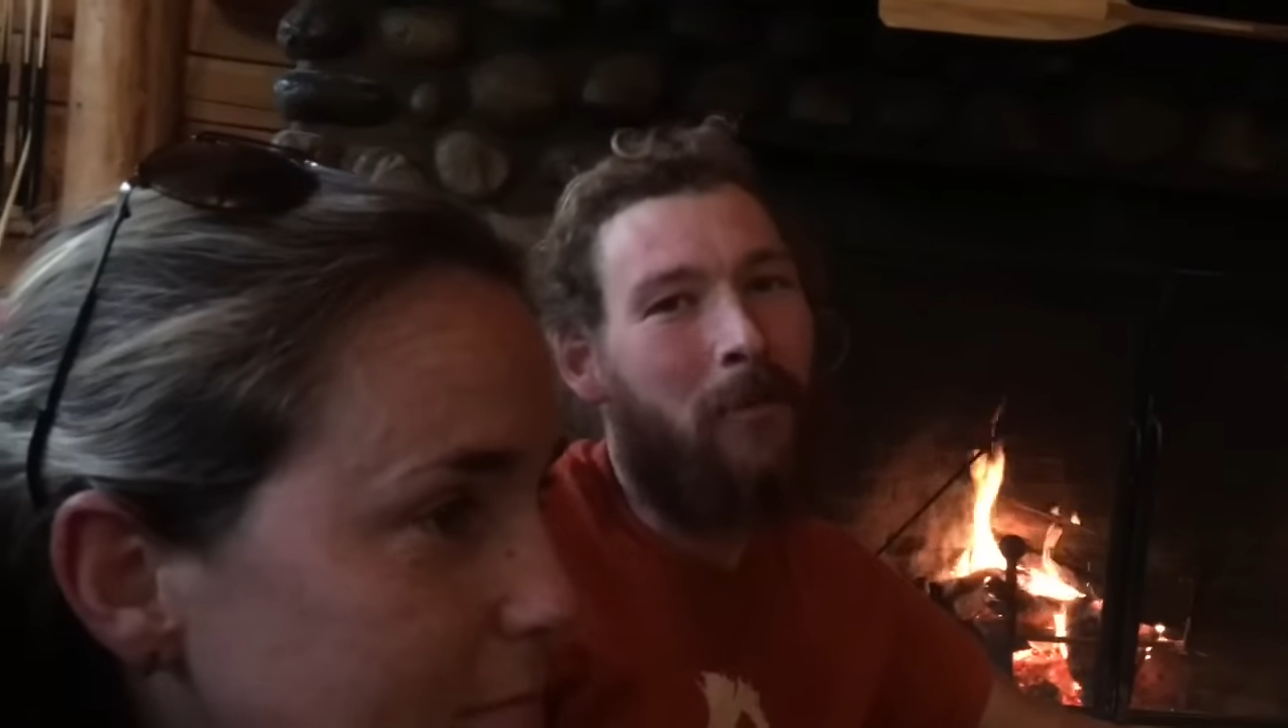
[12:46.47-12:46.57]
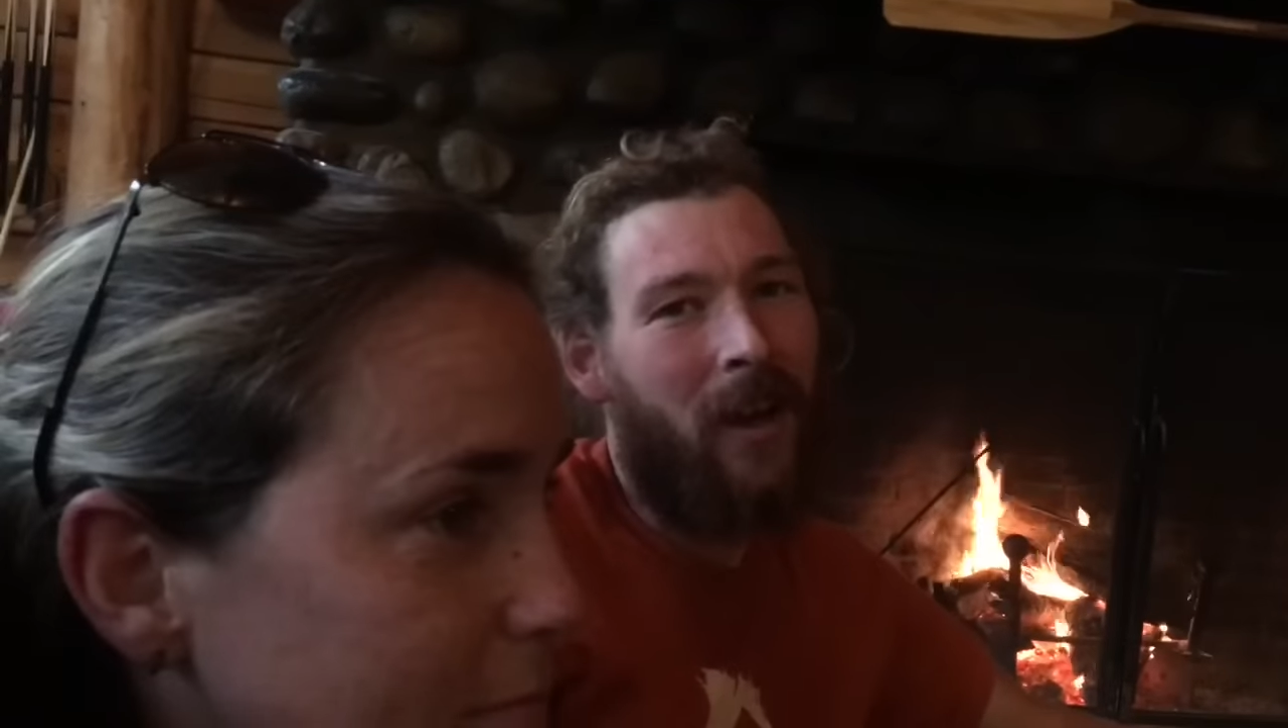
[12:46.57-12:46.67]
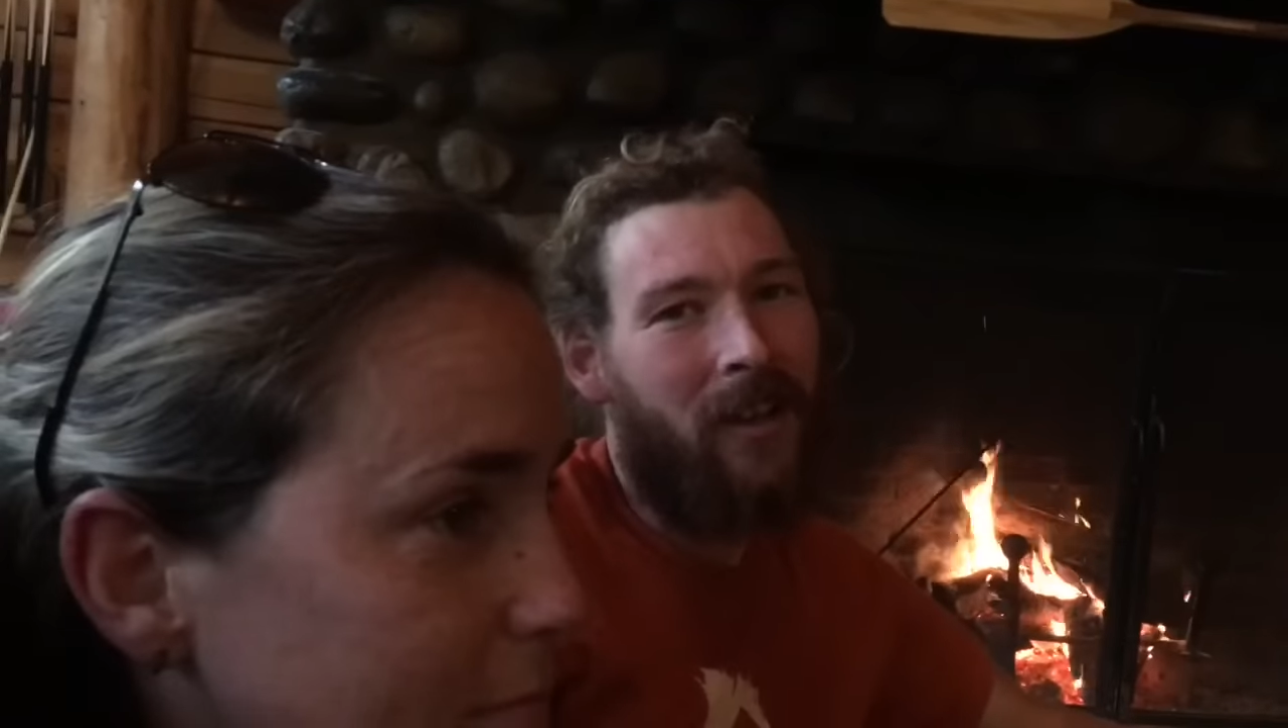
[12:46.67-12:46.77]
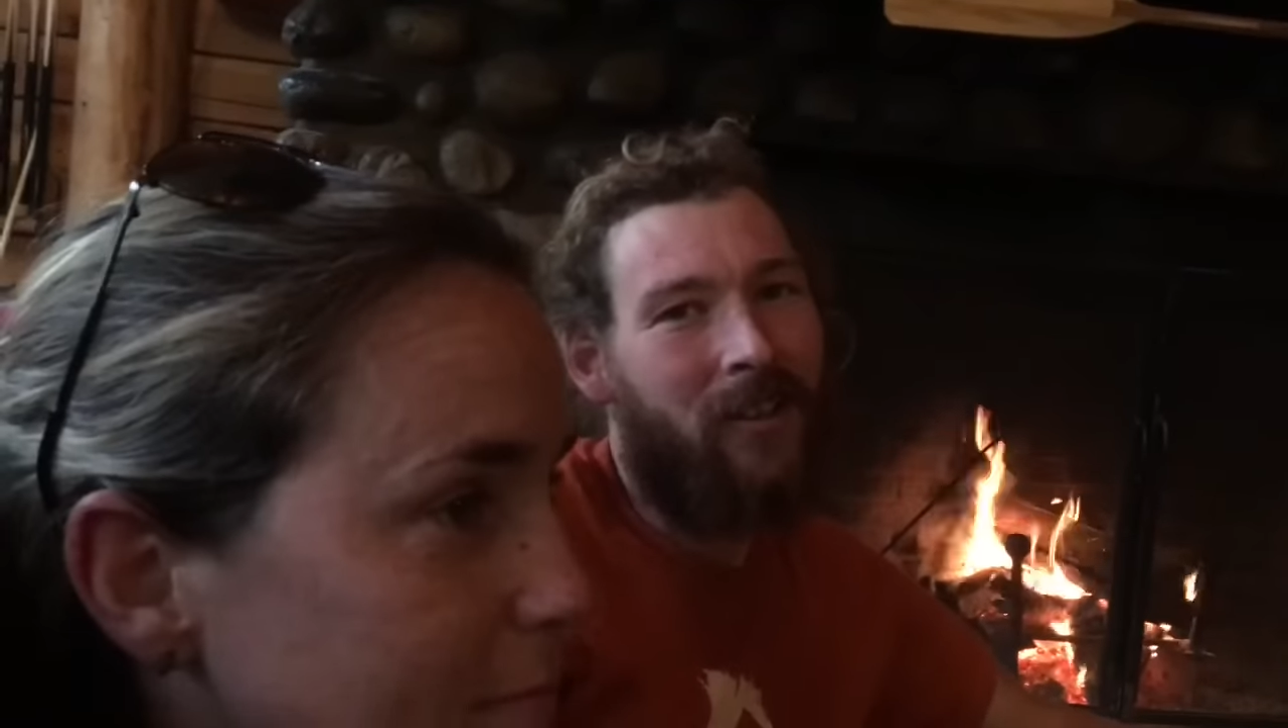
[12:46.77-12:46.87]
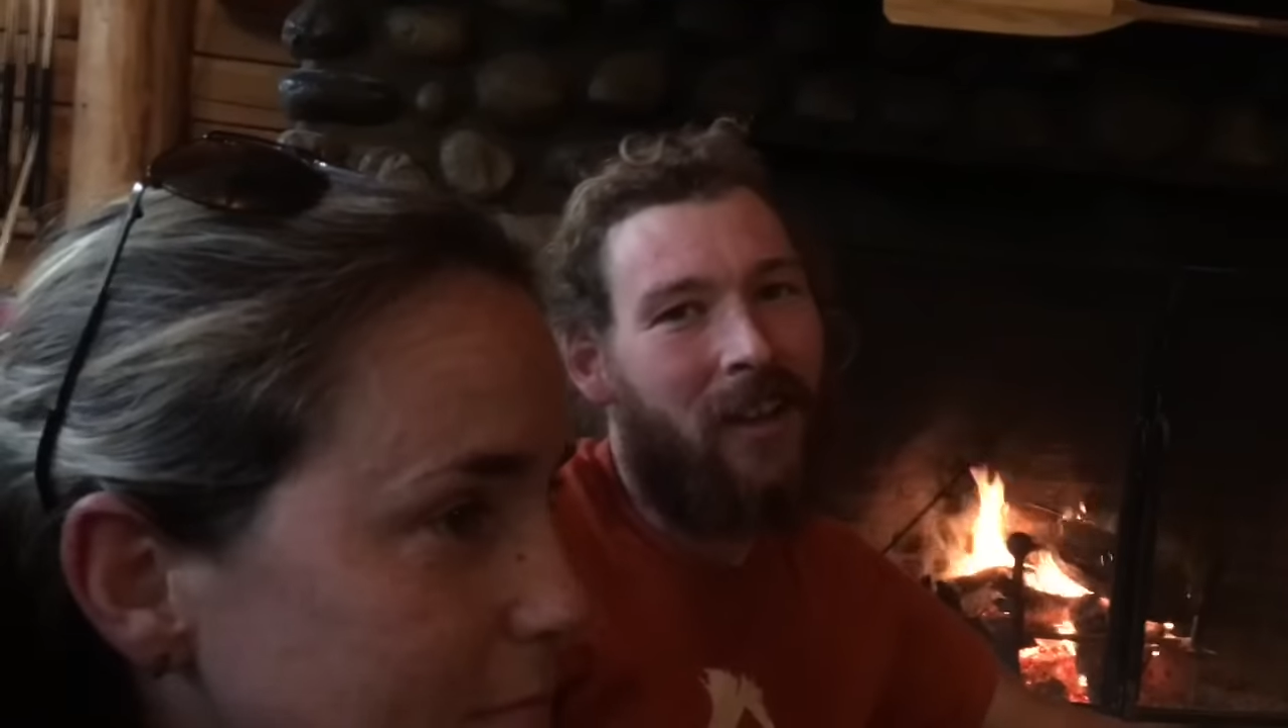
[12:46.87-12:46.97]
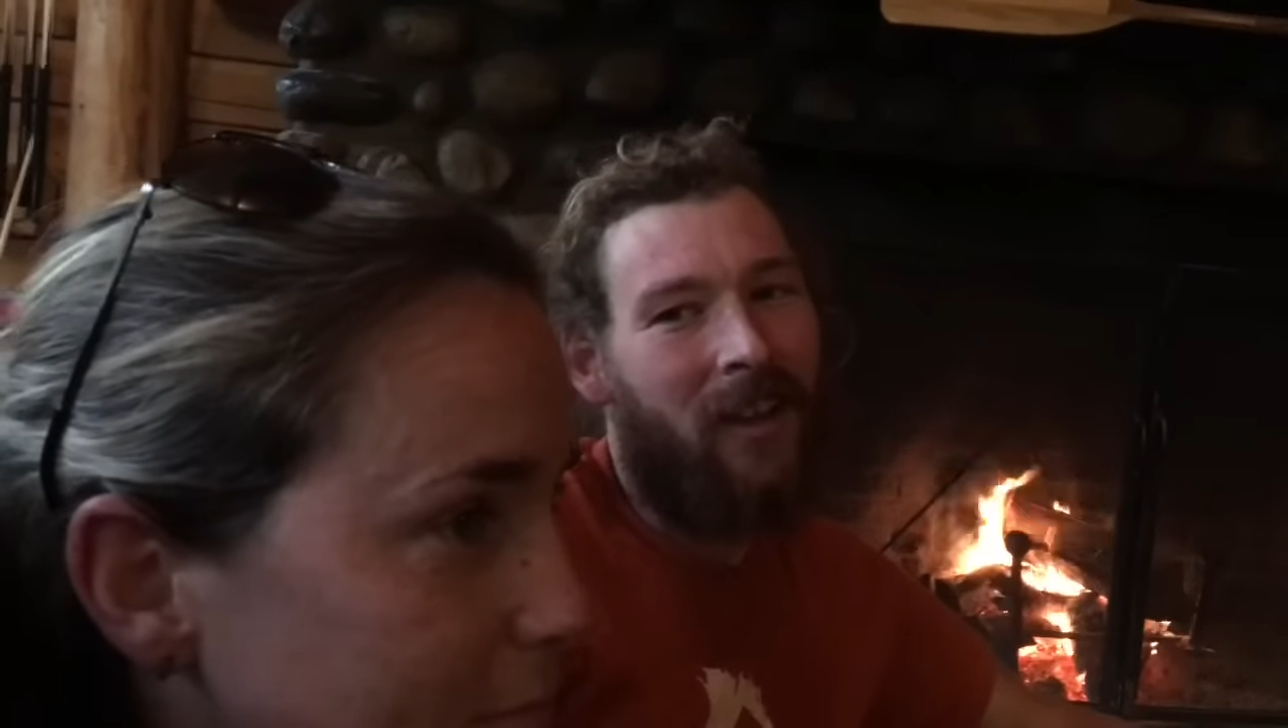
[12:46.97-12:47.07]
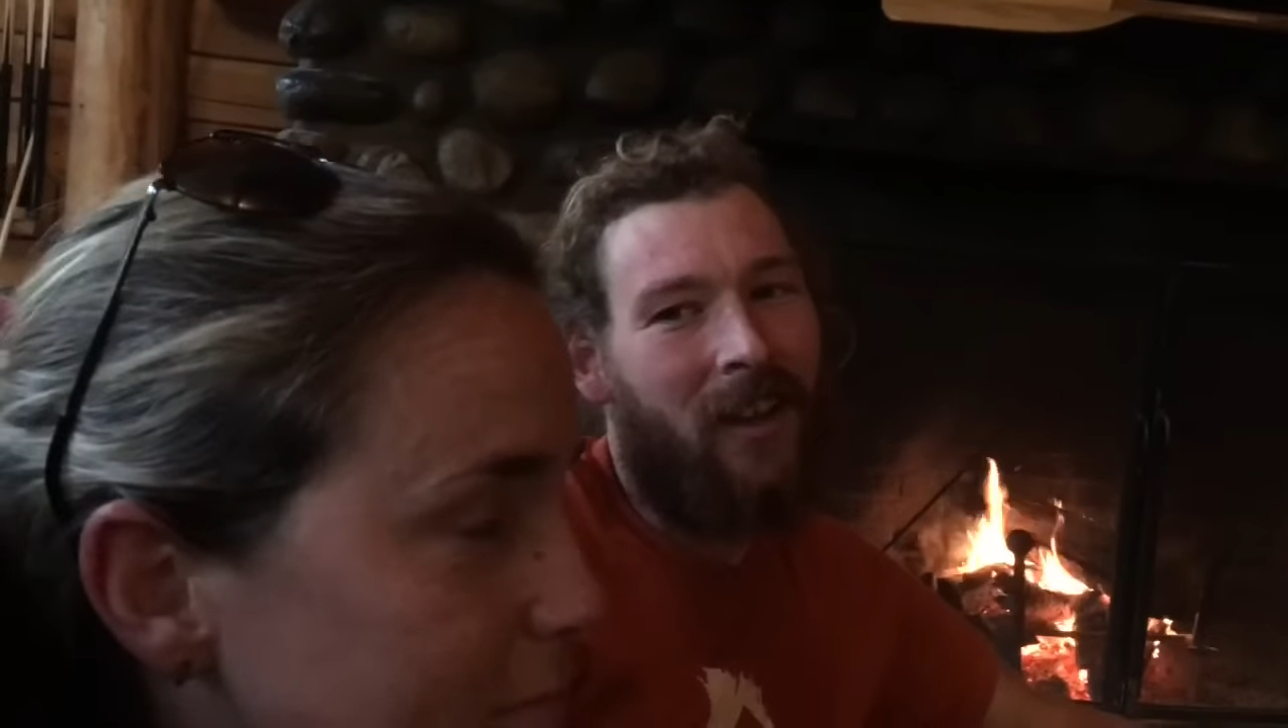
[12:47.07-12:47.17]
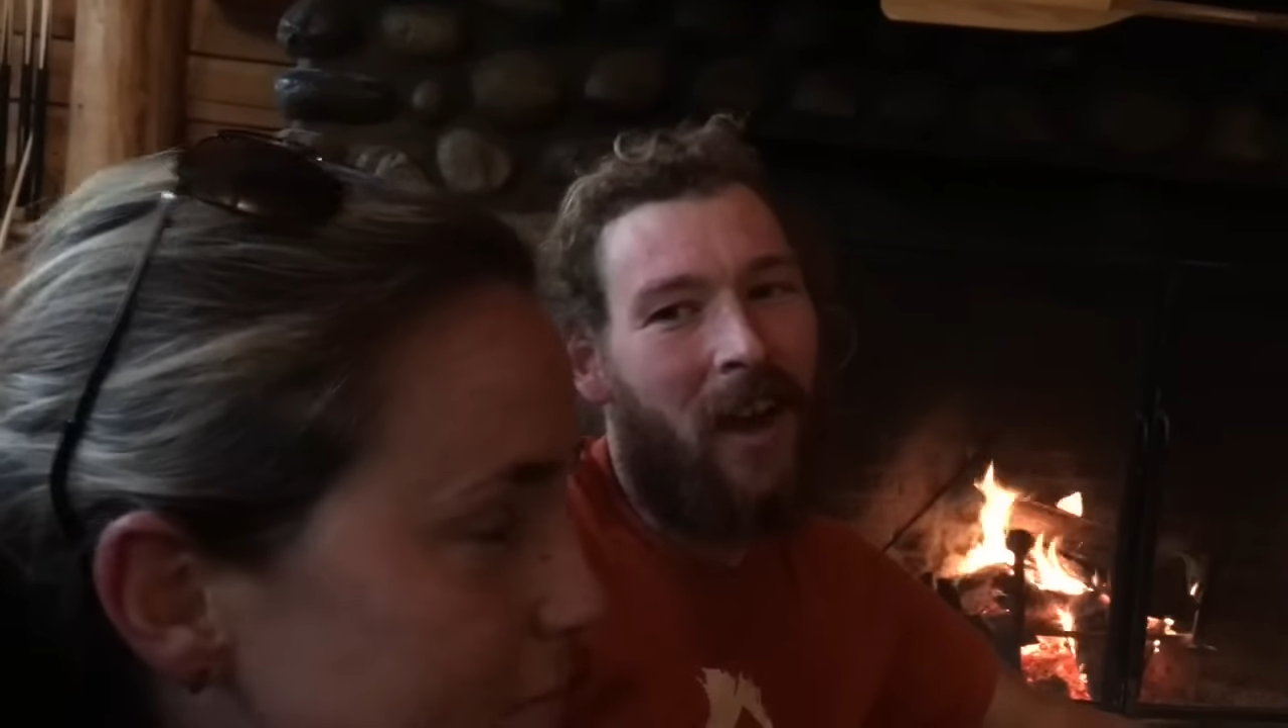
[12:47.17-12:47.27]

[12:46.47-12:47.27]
amazing.